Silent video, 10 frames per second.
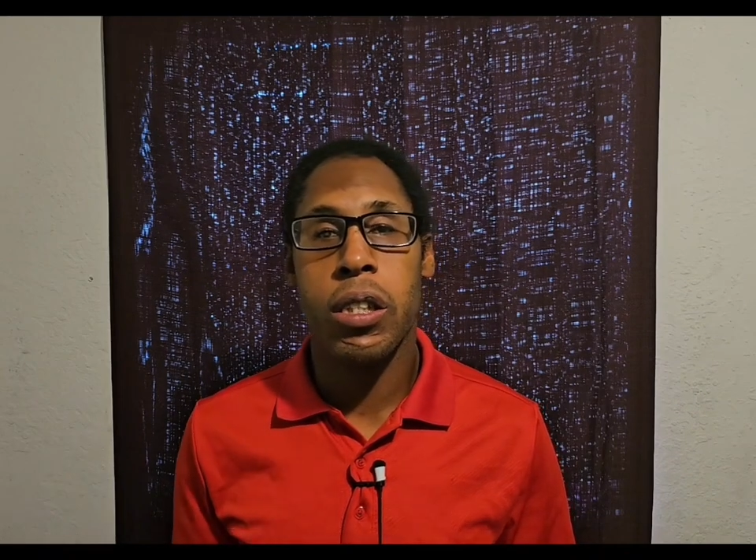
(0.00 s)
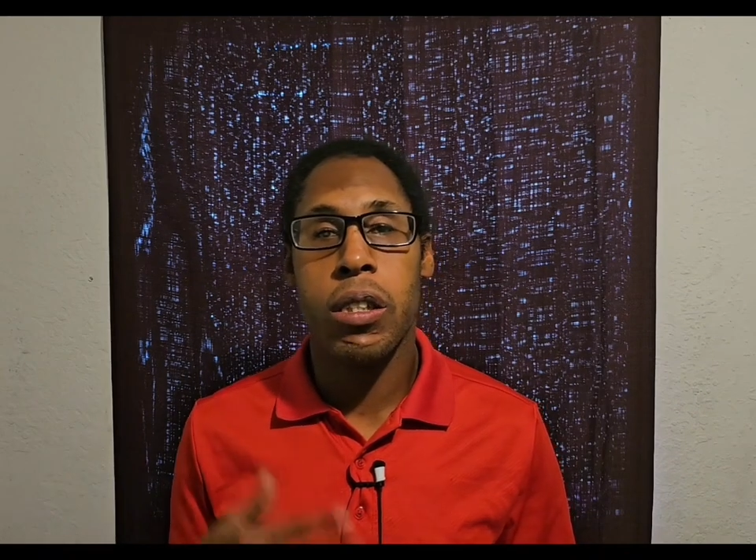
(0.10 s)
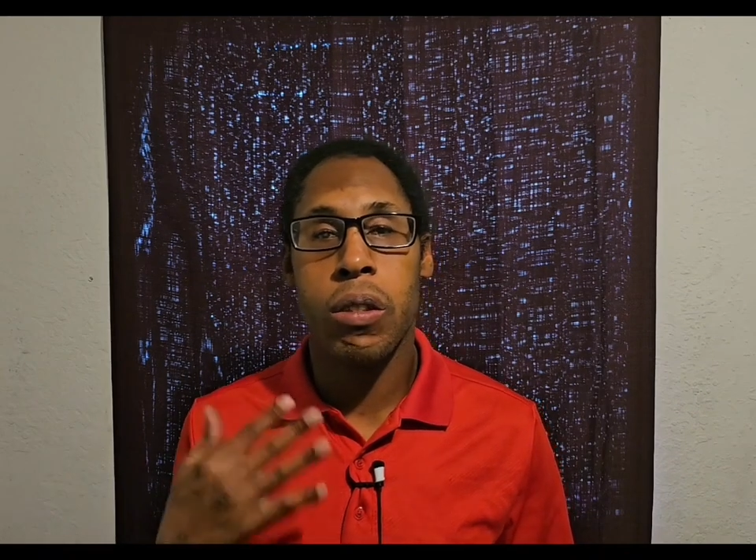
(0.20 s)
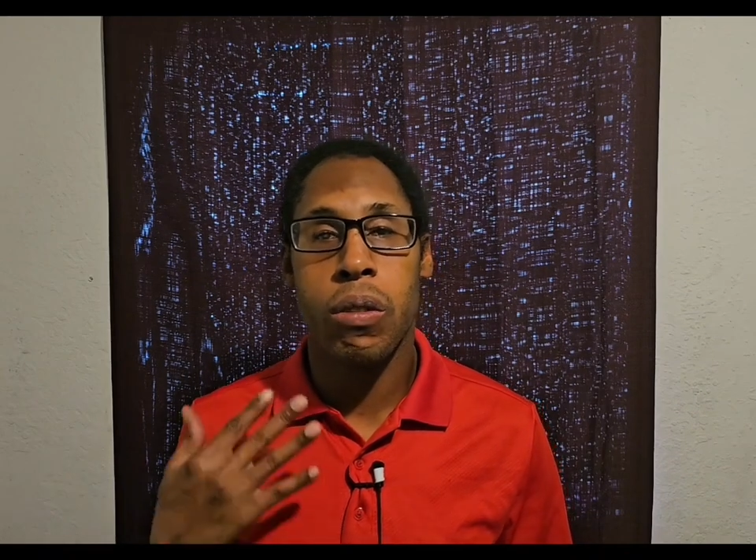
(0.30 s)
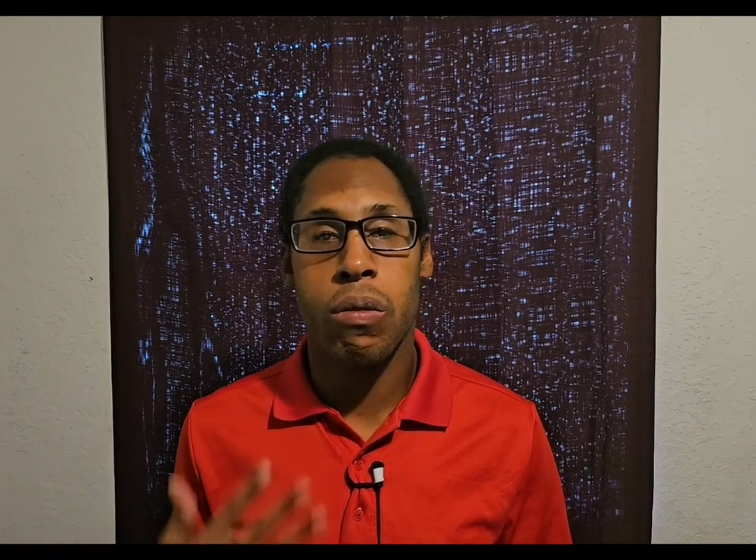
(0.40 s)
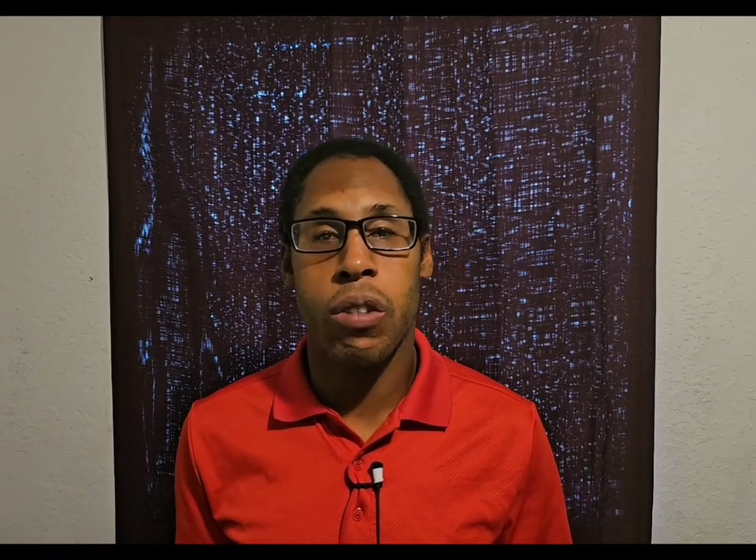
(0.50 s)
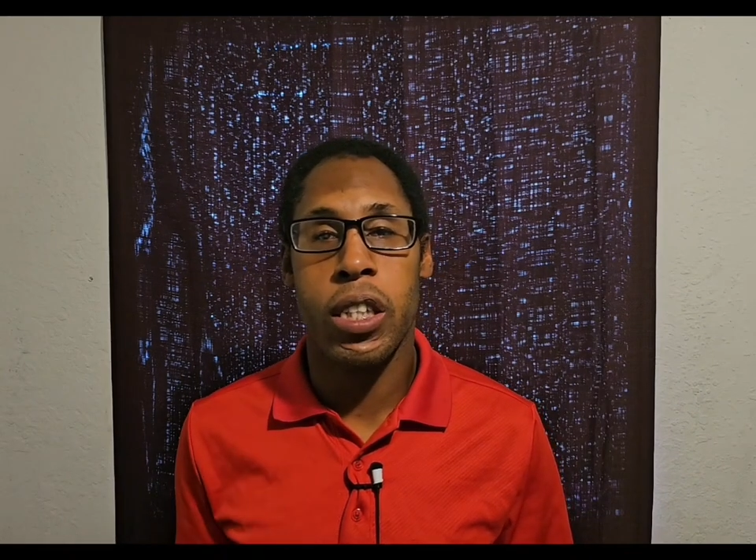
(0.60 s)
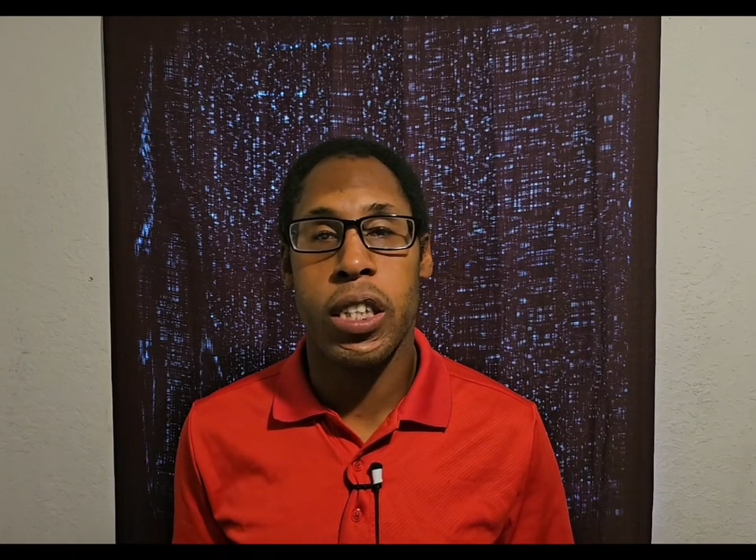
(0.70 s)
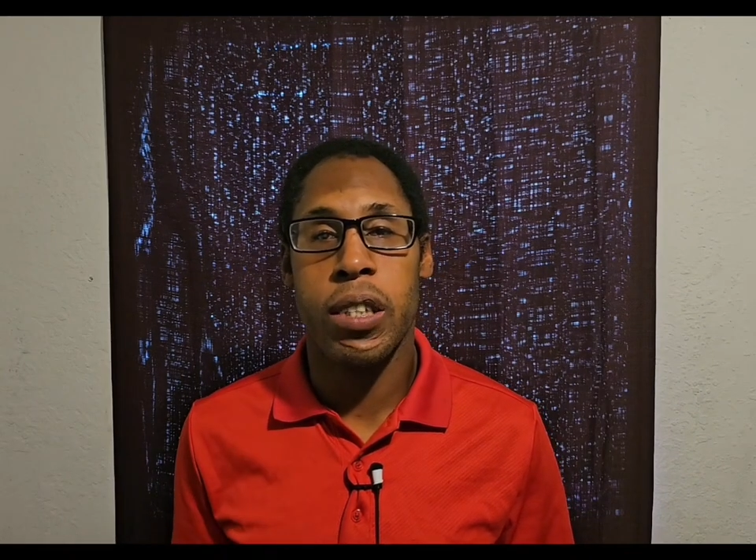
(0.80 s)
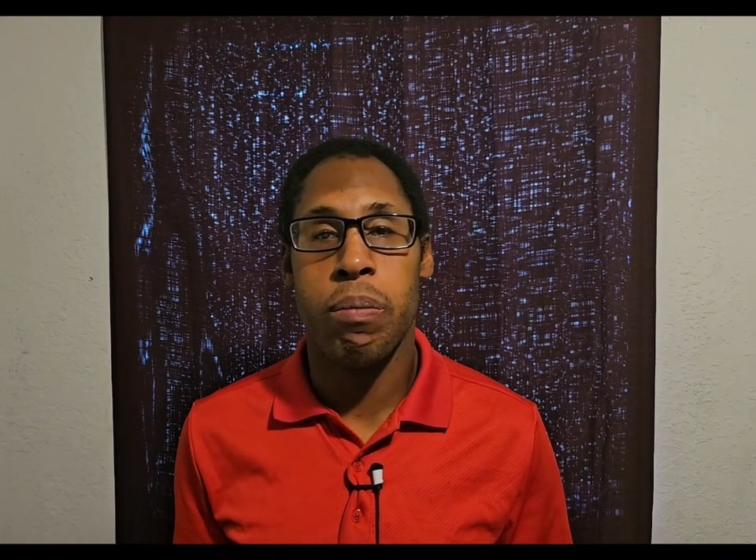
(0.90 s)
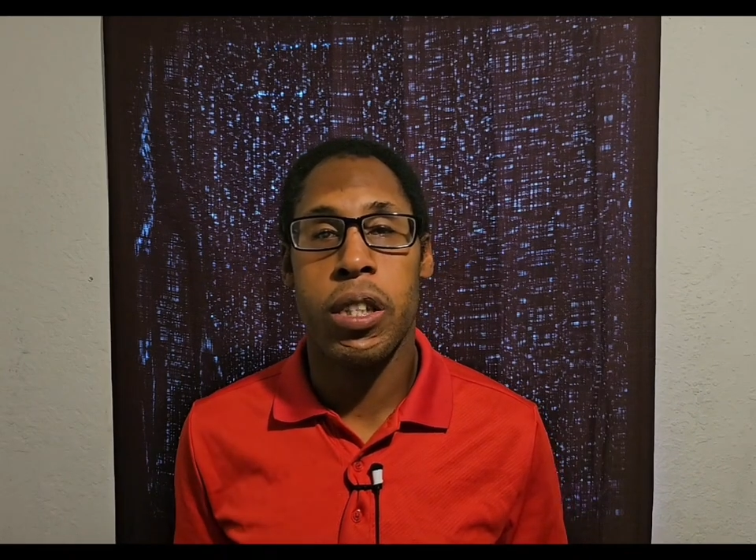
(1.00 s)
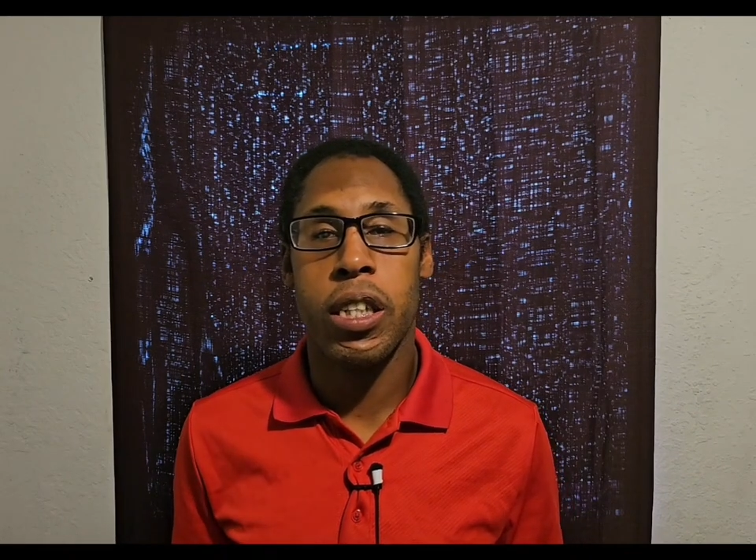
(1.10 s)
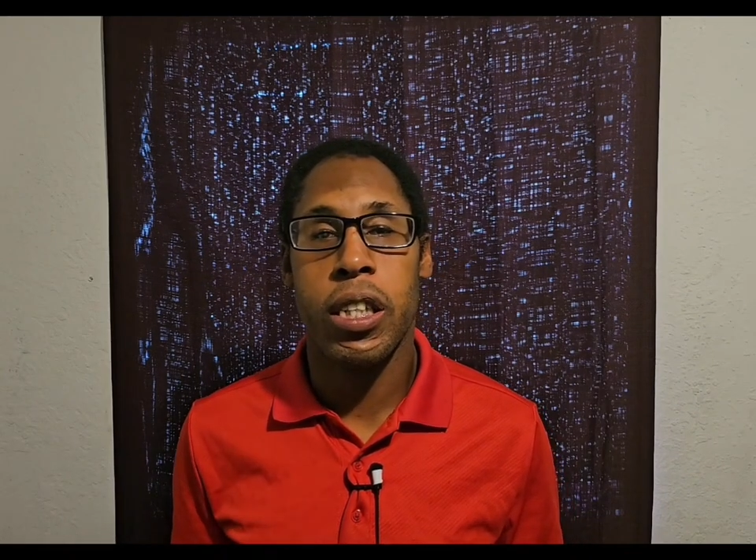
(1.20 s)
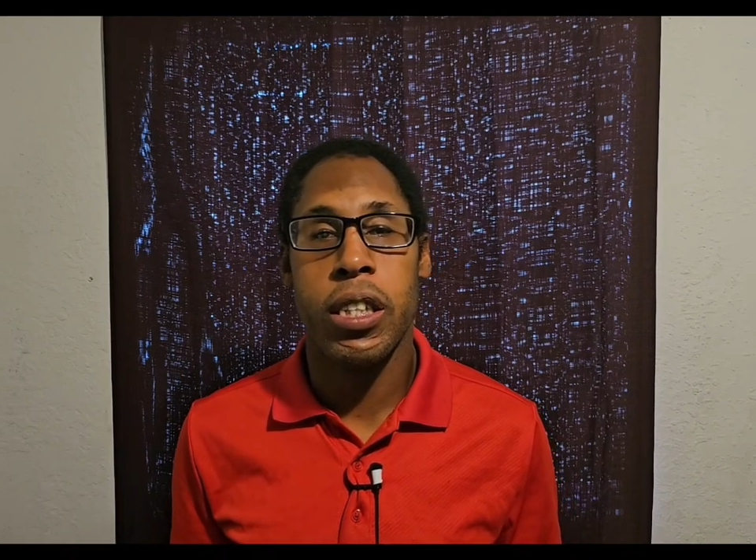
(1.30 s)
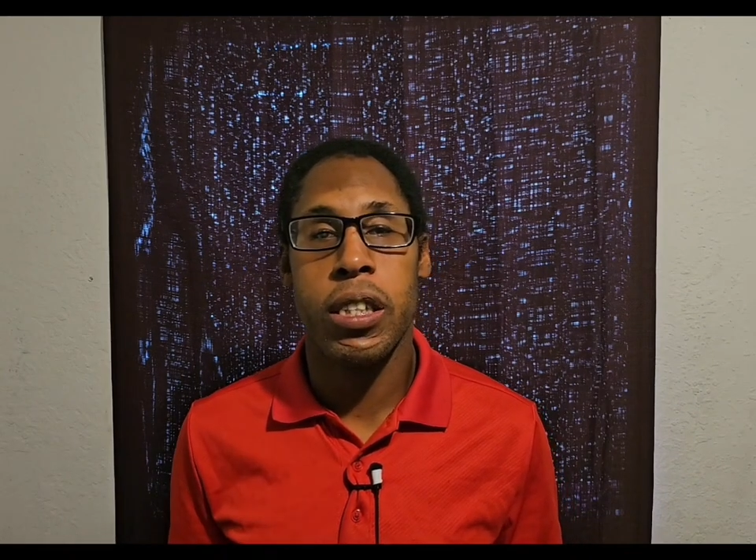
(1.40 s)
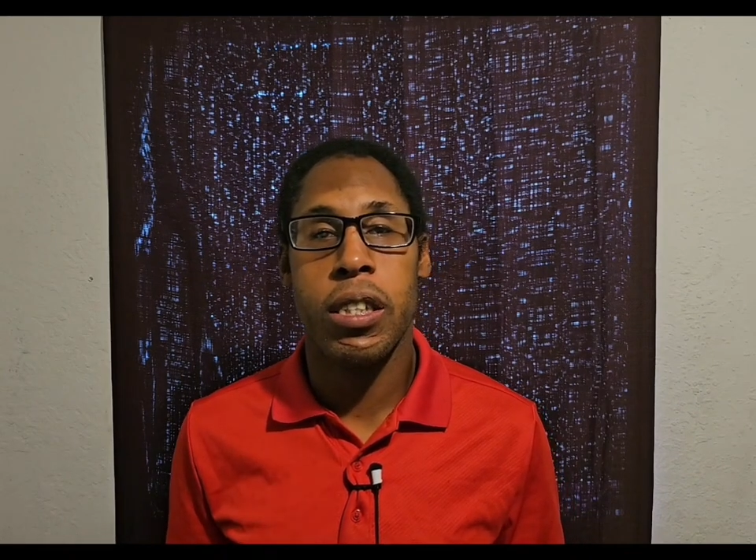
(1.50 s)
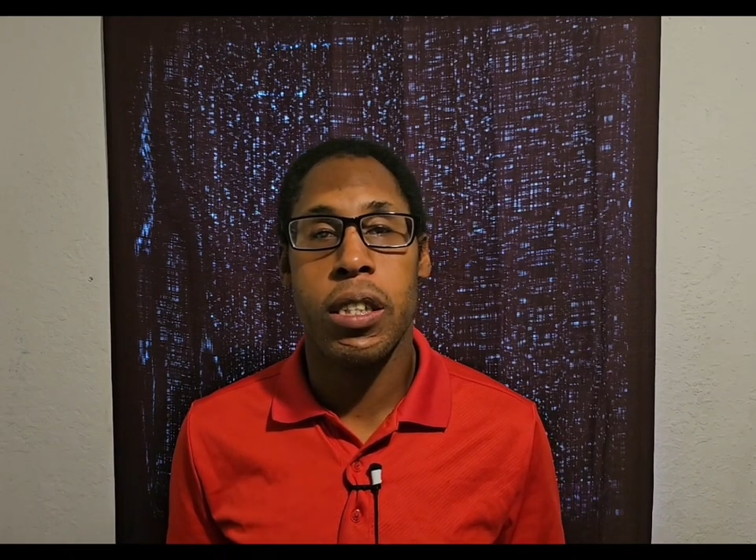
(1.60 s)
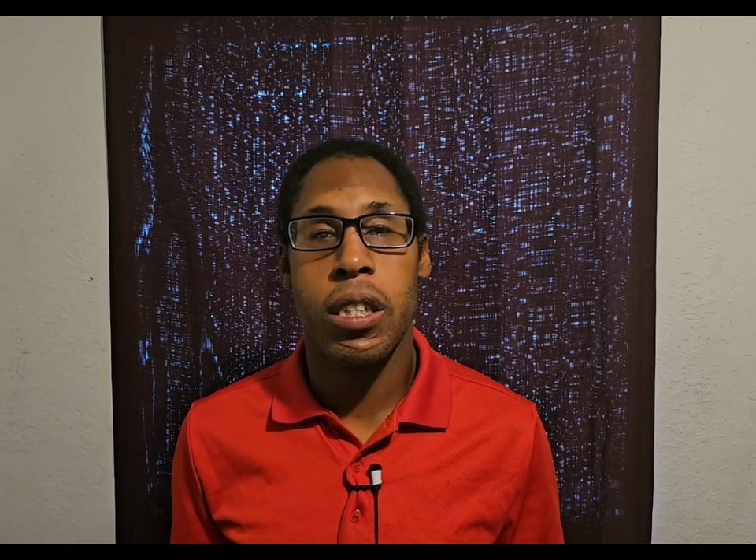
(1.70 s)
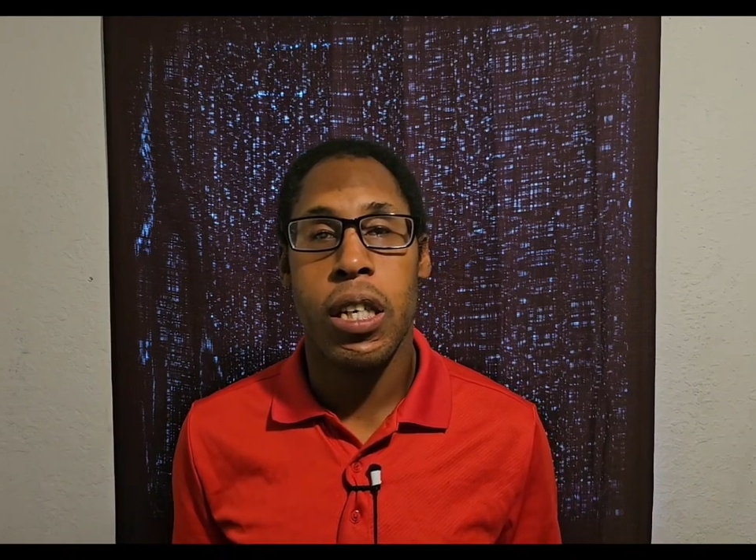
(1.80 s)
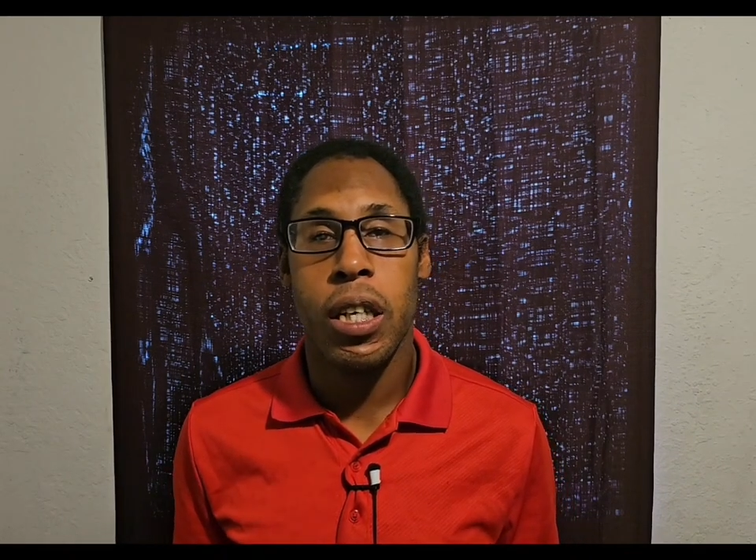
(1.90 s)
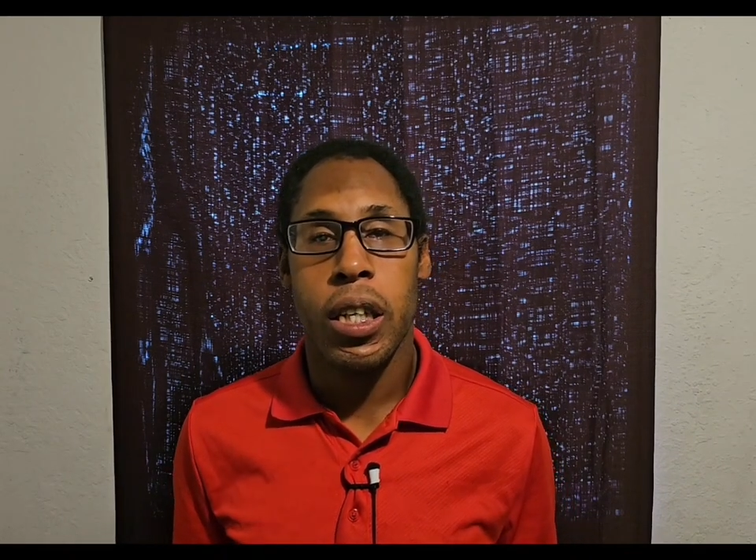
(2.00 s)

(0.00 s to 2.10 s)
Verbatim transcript: screen because